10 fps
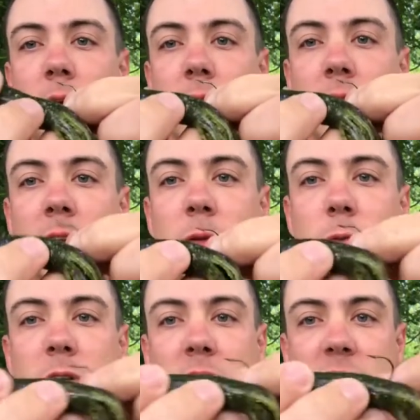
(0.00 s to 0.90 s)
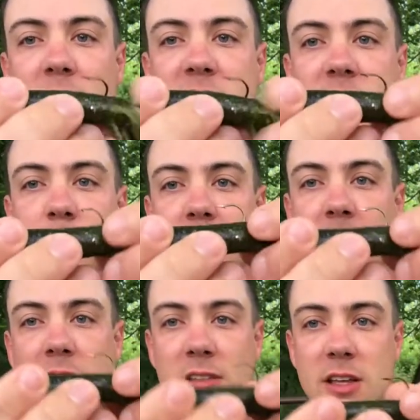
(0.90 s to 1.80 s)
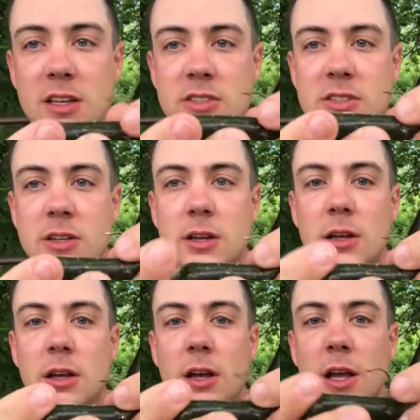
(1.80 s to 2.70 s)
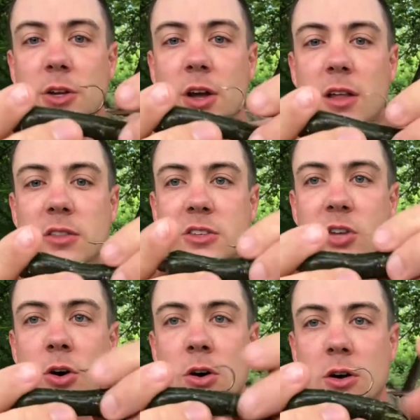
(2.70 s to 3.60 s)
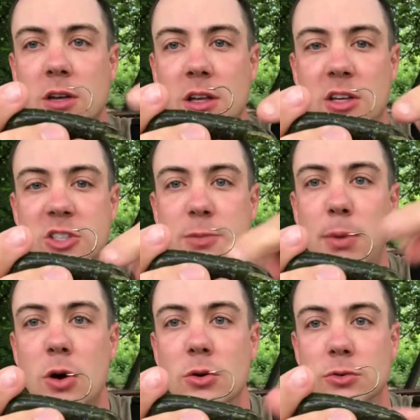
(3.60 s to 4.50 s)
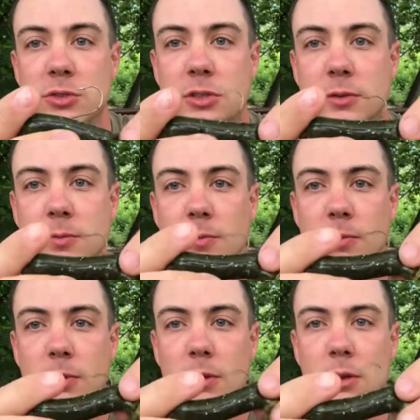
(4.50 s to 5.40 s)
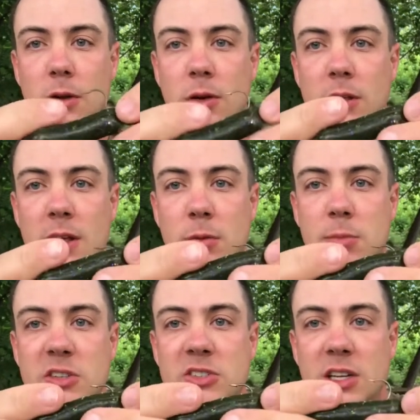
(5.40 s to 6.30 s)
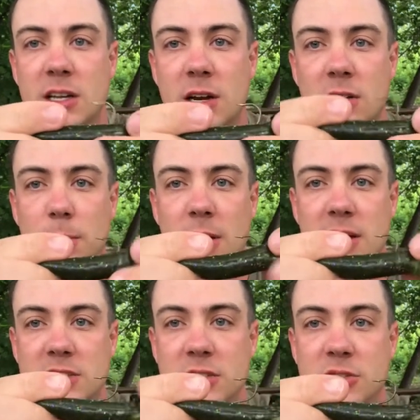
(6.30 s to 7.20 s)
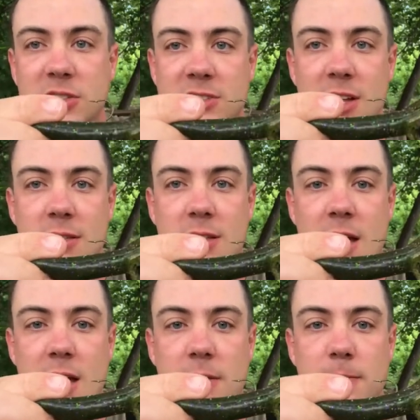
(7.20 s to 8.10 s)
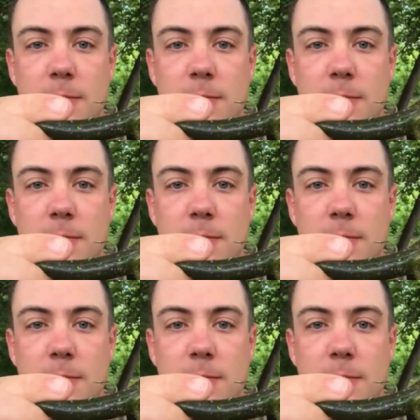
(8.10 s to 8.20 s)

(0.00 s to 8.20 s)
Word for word: and it would look like something like this, and you got this hook exposed. Okay, that would be sticking out of the plastic just like that.